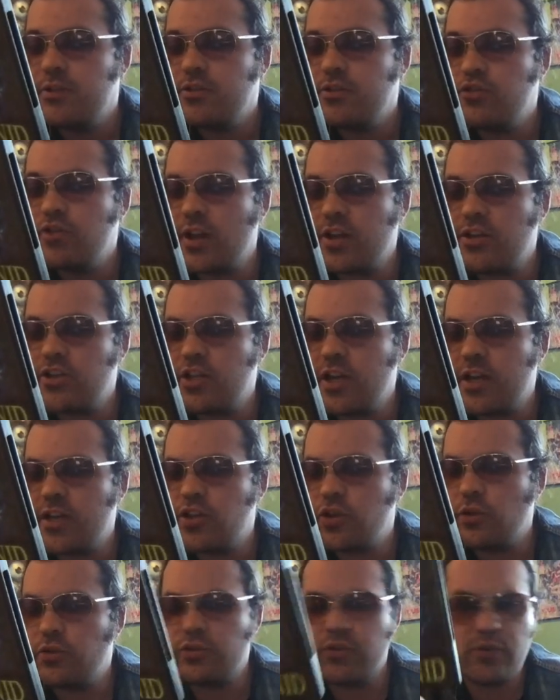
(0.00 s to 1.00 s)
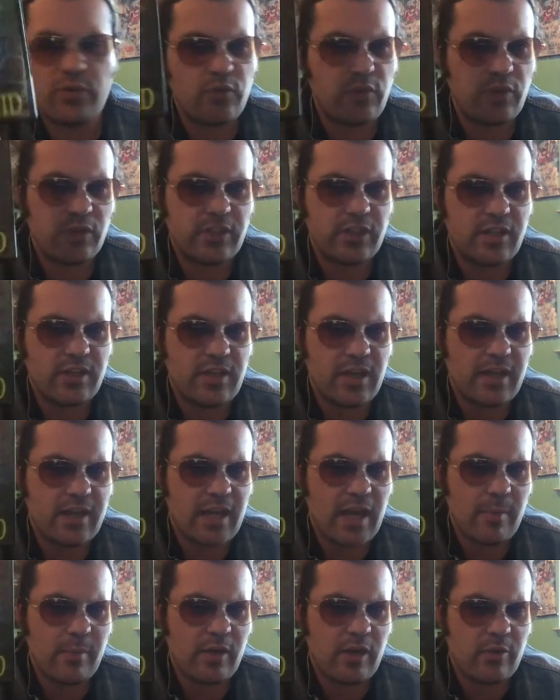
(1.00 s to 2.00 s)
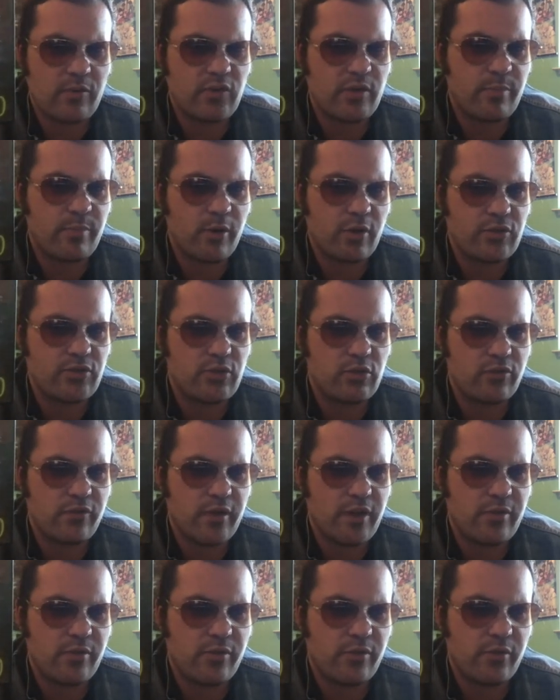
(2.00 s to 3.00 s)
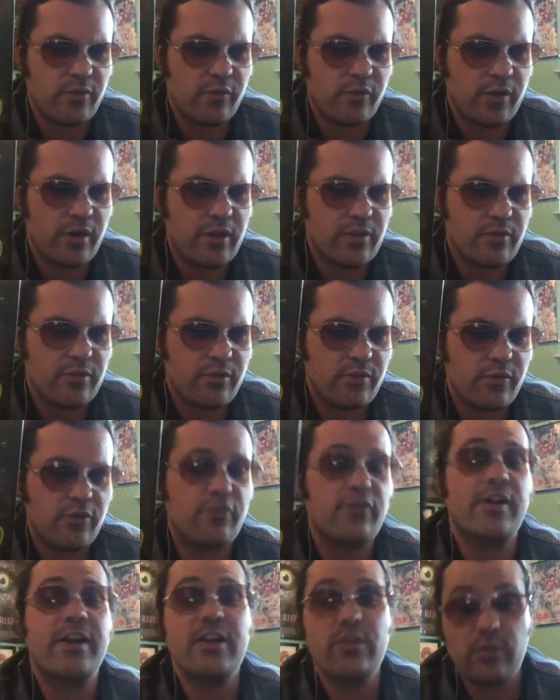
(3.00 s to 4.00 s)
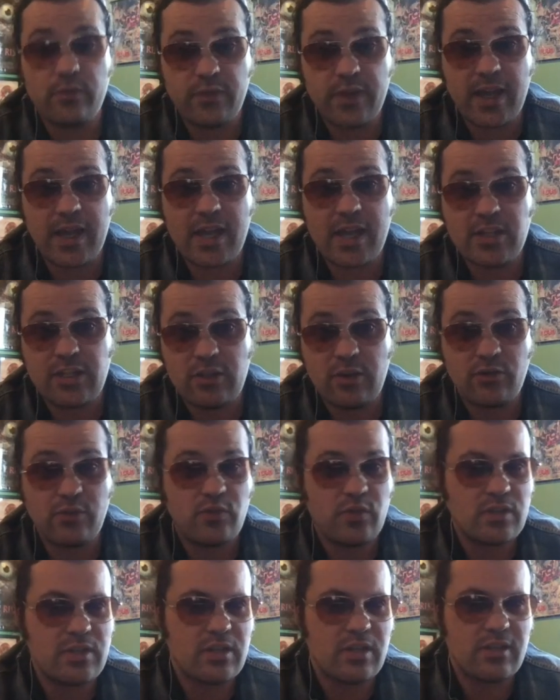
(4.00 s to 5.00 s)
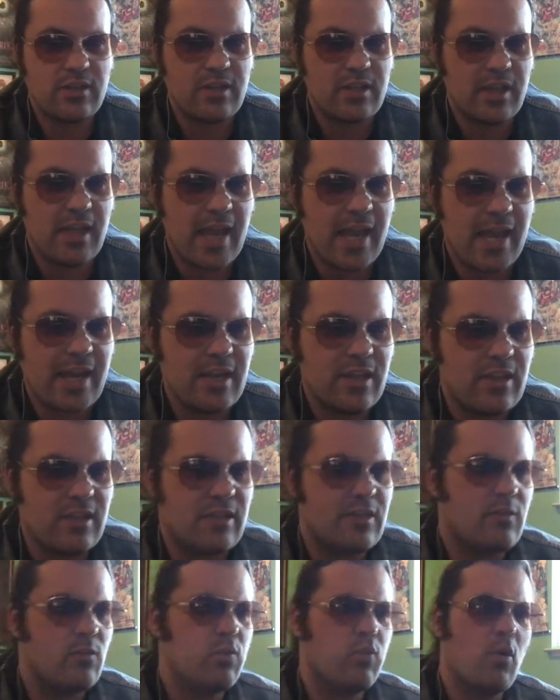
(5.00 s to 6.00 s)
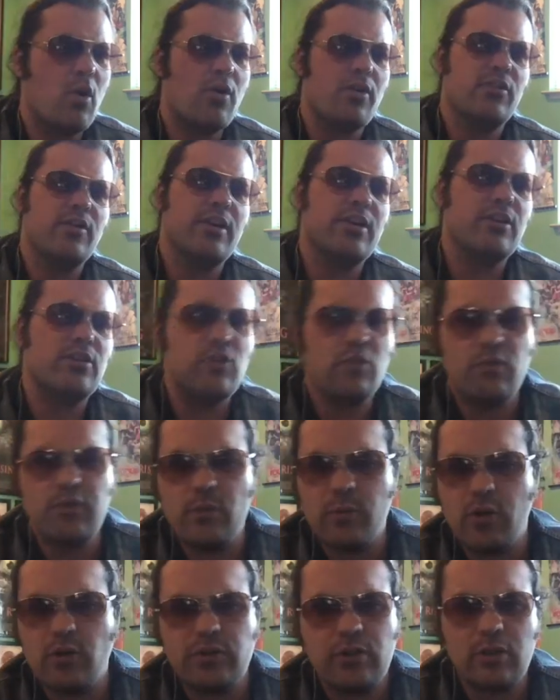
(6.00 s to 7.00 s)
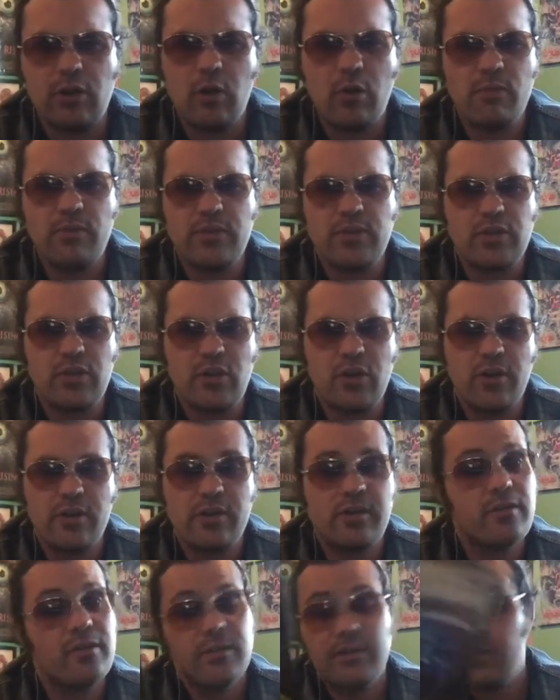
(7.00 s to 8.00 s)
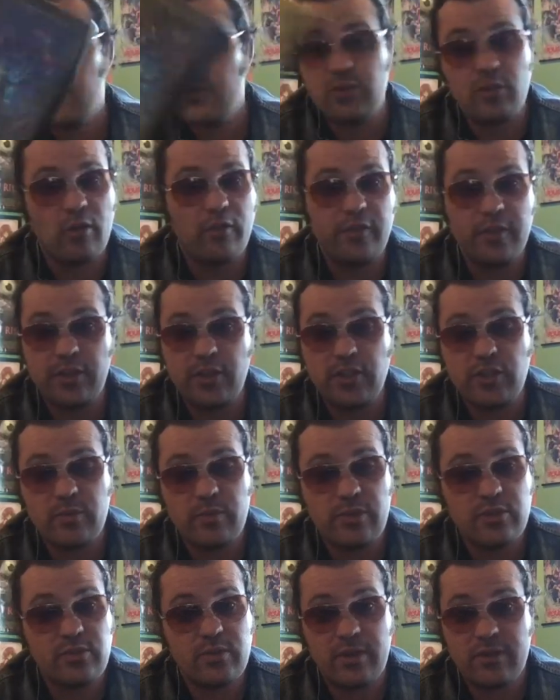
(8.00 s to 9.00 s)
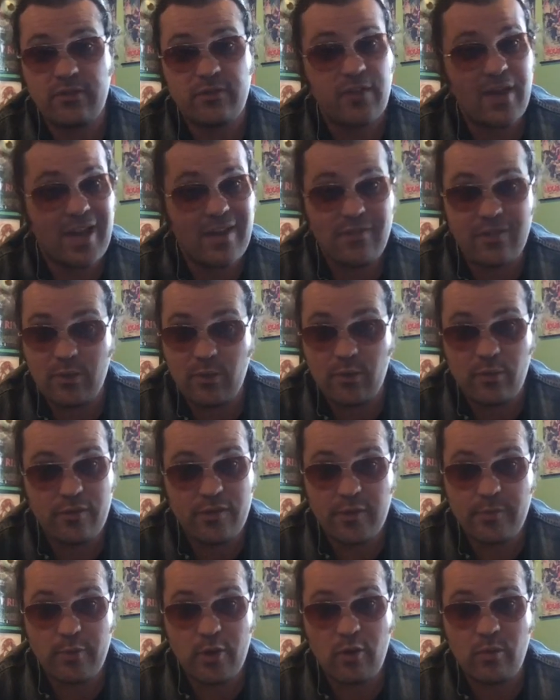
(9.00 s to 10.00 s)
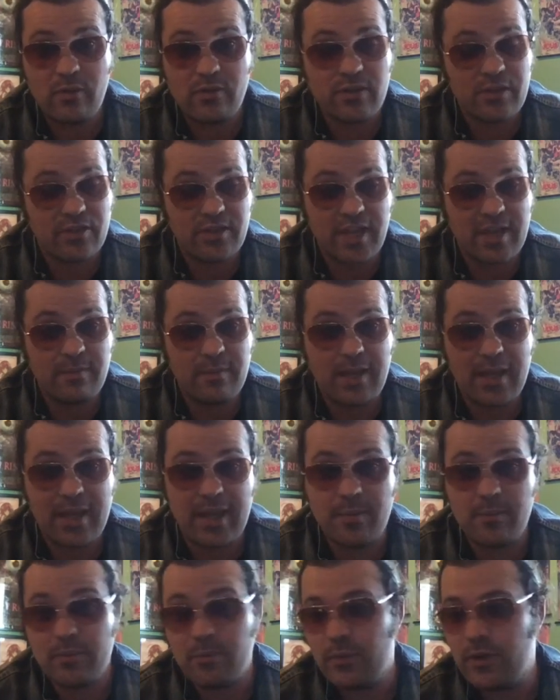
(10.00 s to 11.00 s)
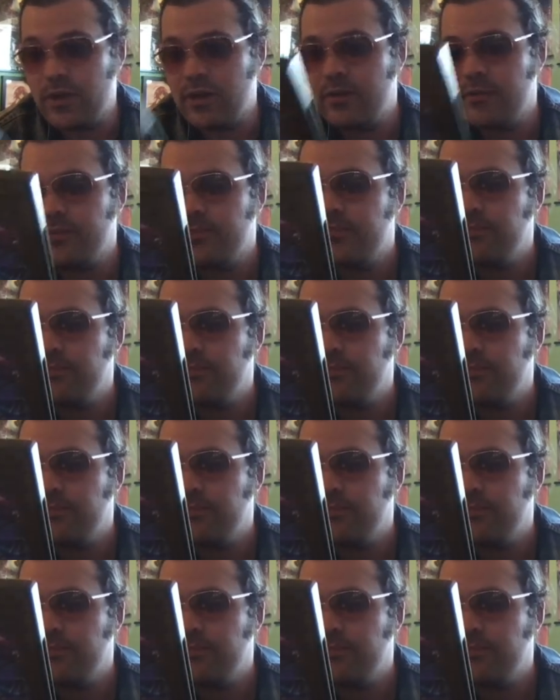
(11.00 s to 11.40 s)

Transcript: Jack Shoulder, who directed Nightmare on Elm Street Part 2, Freddy's Revenge, he also directed the 81 or 82 film called Alone in the Dark. No affiliation with the 2005 Uwe Boll movie, the same name, but...